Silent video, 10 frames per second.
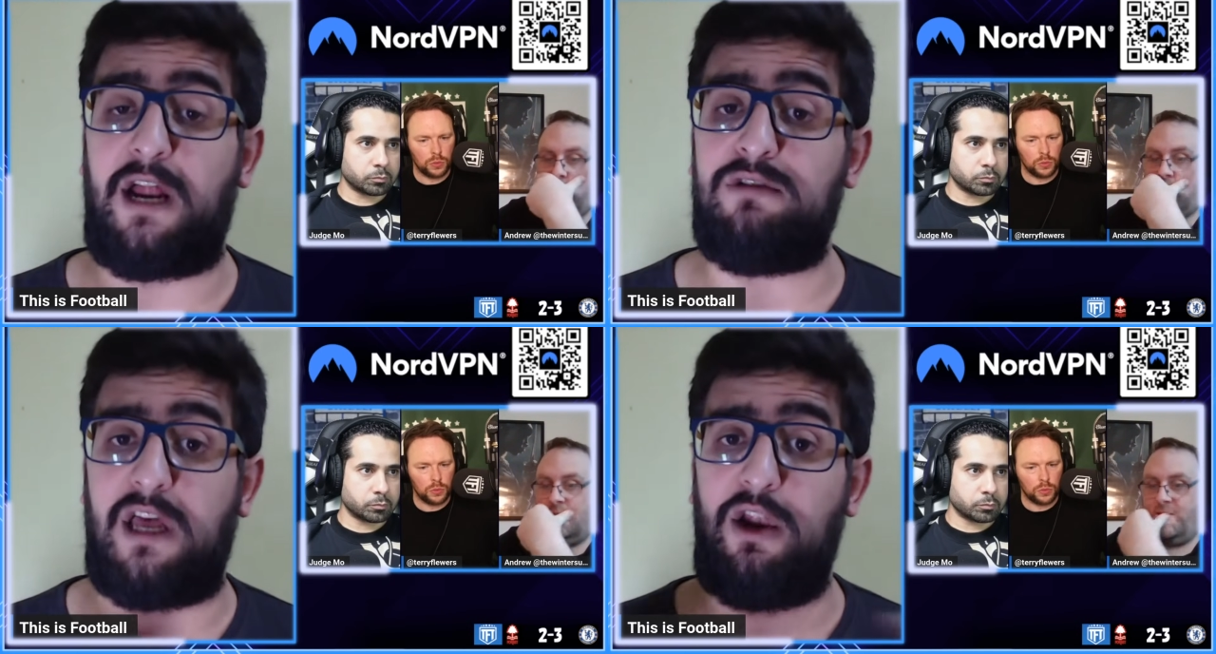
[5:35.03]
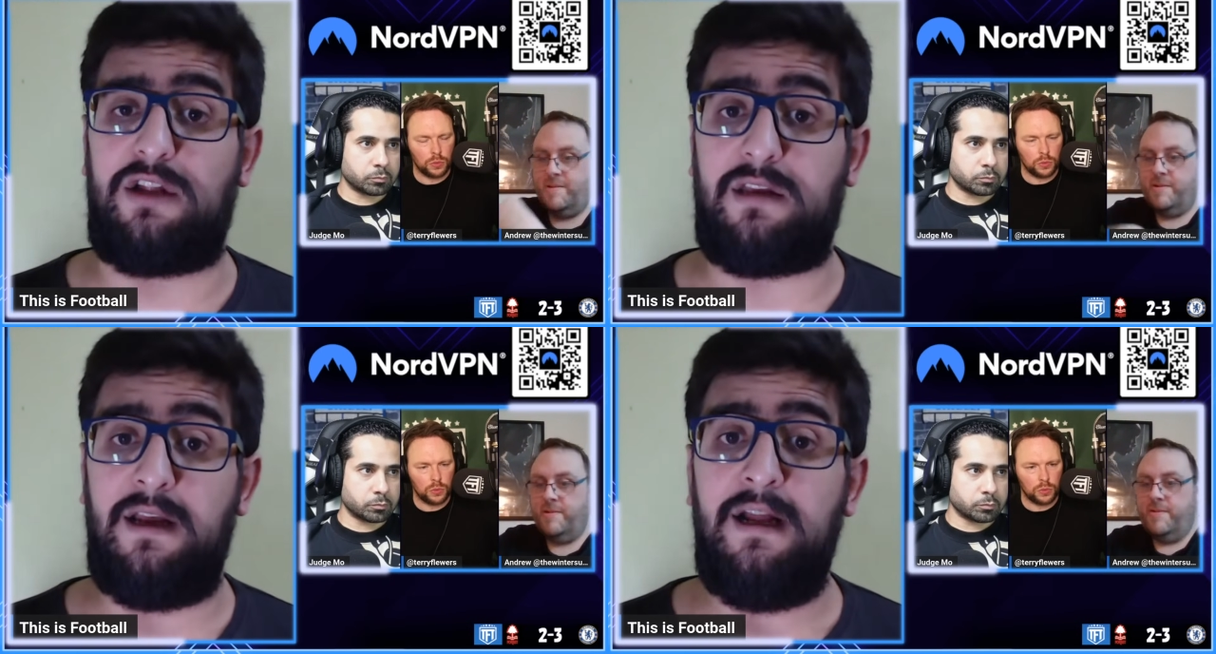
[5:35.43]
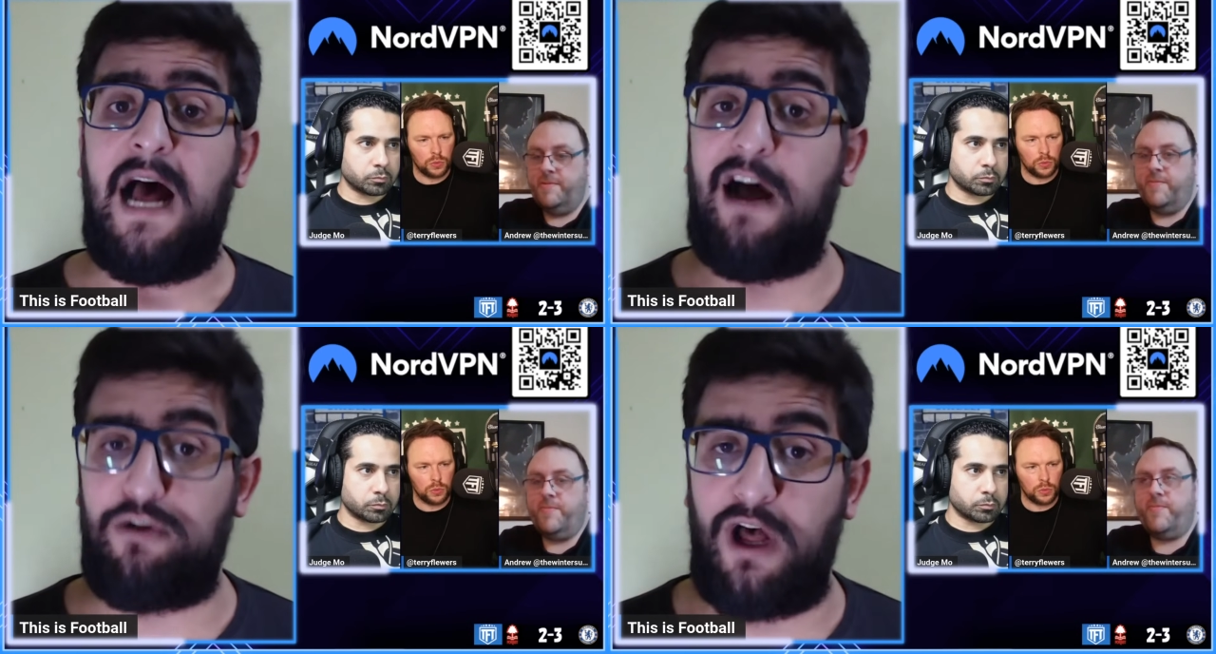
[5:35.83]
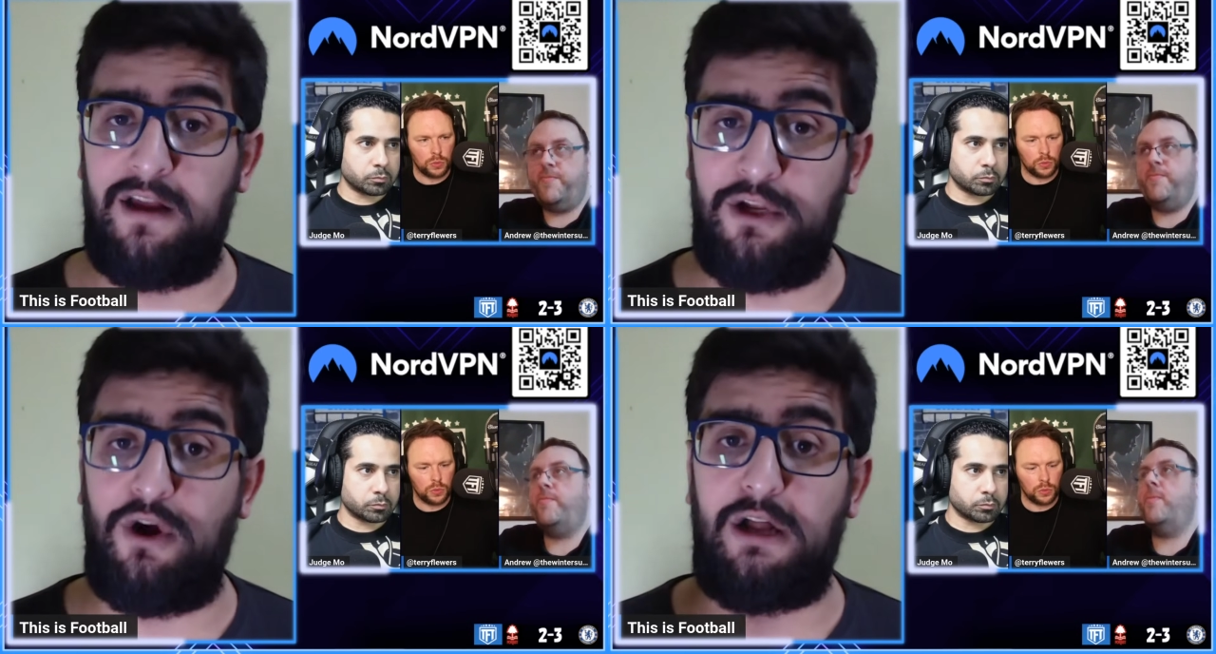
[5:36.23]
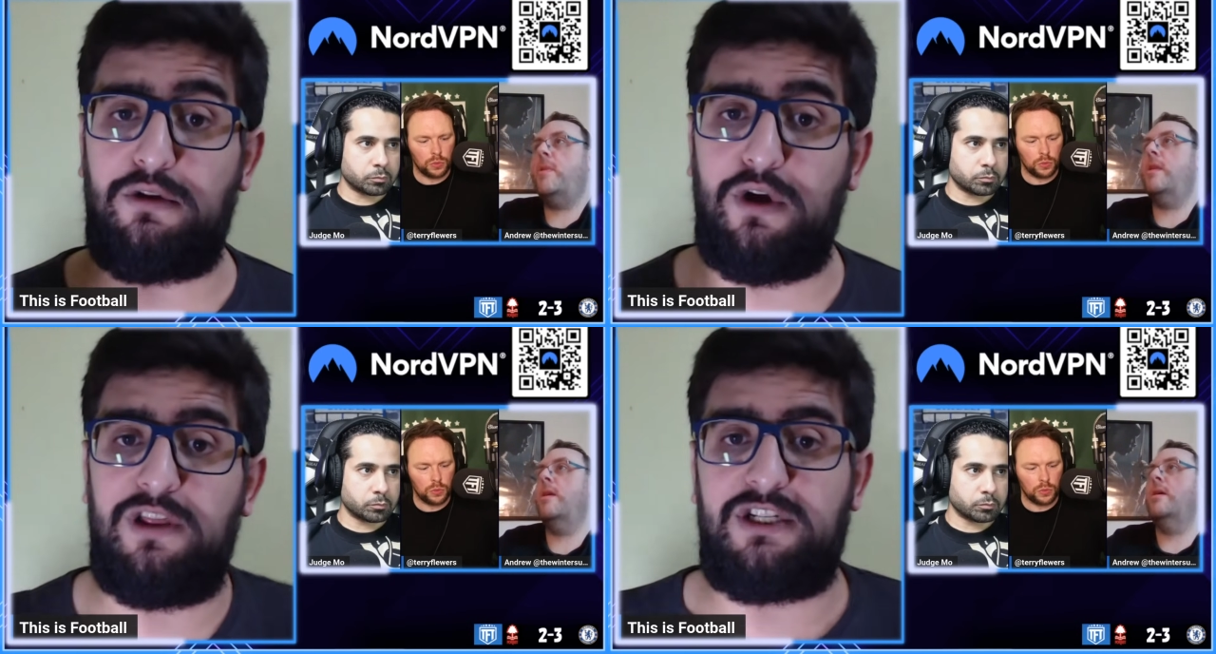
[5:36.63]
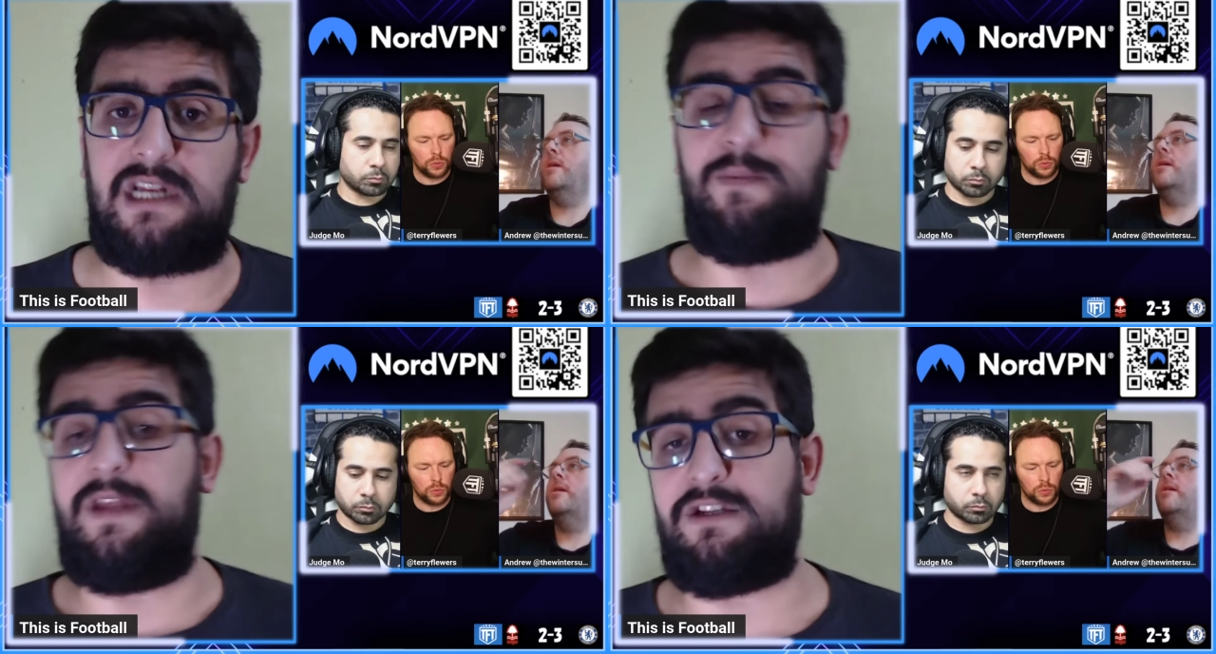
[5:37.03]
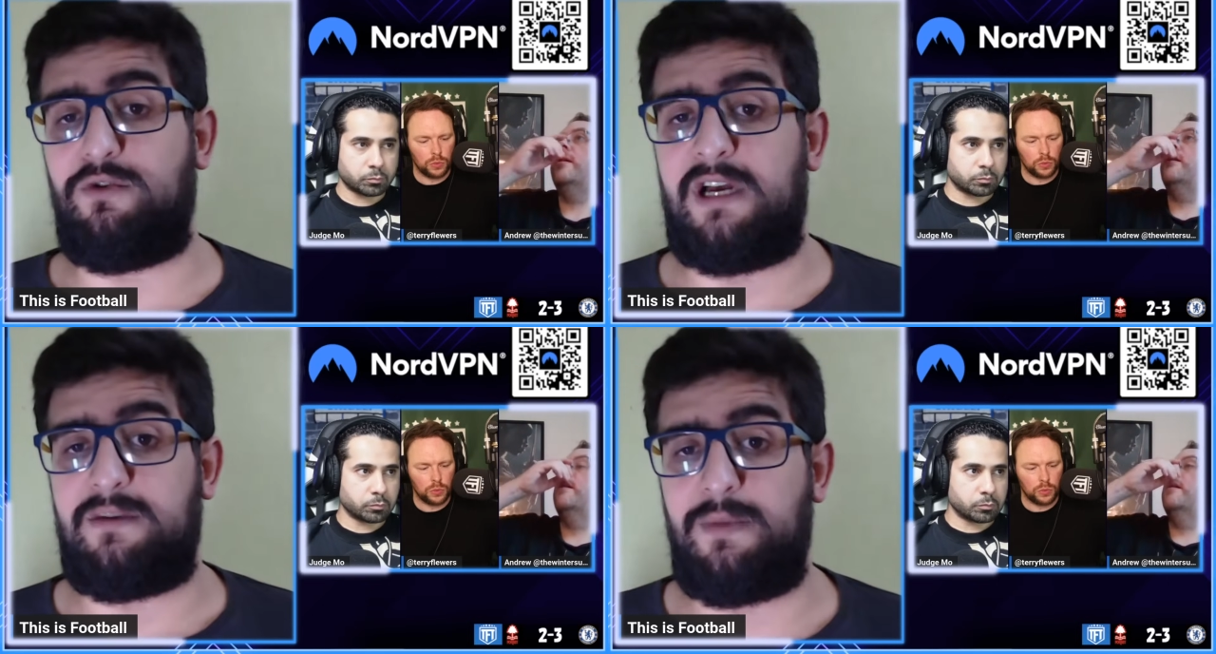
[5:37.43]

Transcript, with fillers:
Speaker 1: a lot. Out of, you know, out of all the Chelsea players who hasn't been